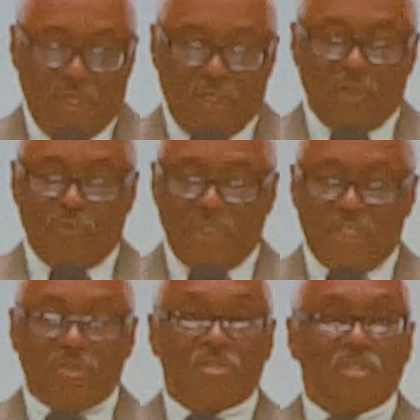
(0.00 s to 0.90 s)
a good
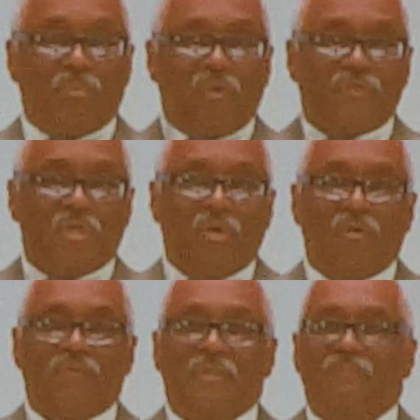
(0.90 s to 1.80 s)
relationship with
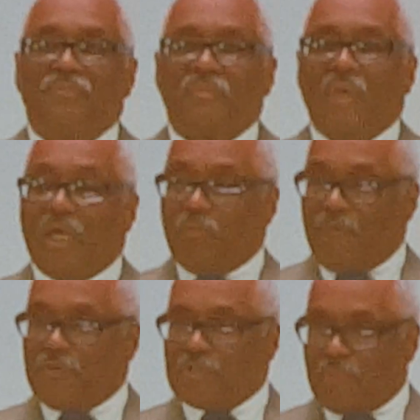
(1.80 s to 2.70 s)
Jehovah and
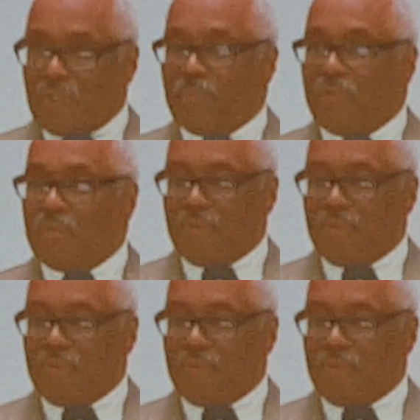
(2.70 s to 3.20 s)
with his people.